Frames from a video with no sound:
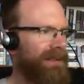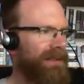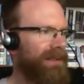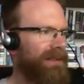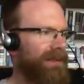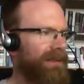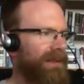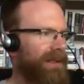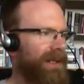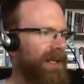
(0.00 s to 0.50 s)

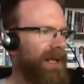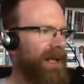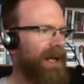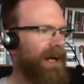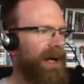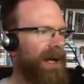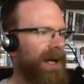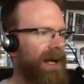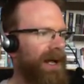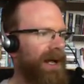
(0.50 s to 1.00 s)
uh, all
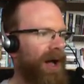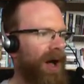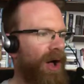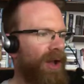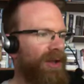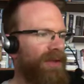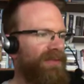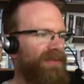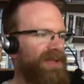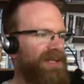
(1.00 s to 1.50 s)
of this
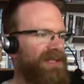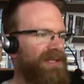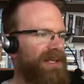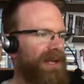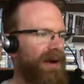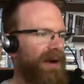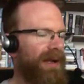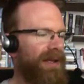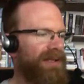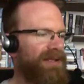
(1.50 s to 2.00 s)
area is the
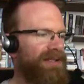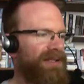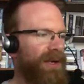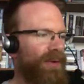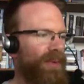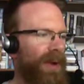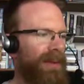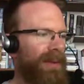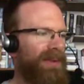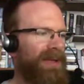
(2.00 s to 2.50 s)
Arabian
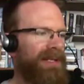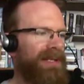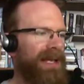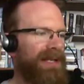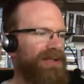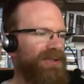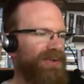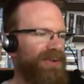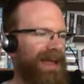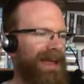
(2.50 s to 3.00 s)
Desert. They can't
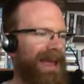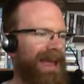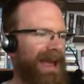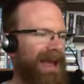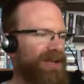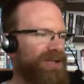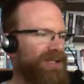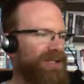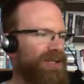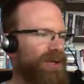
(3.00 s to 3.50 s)
just go
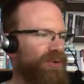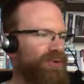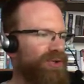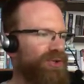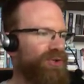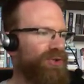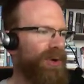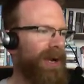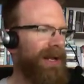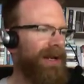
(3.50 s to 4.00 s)
straight
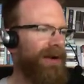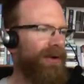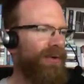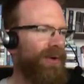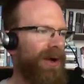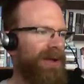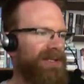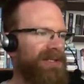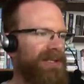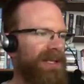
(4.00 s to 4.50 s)
across this.
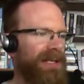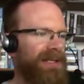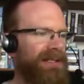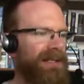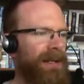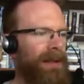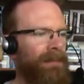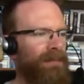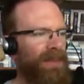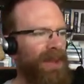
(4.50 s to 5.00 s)
They
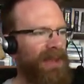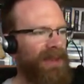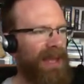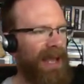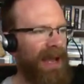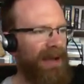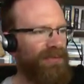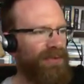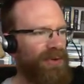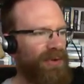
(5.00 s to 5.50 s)
have to
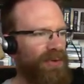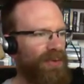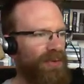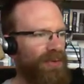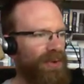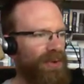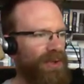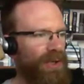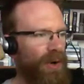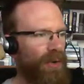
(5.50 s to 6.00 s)
go
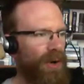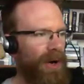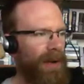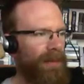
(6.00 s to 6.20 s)
up, follow the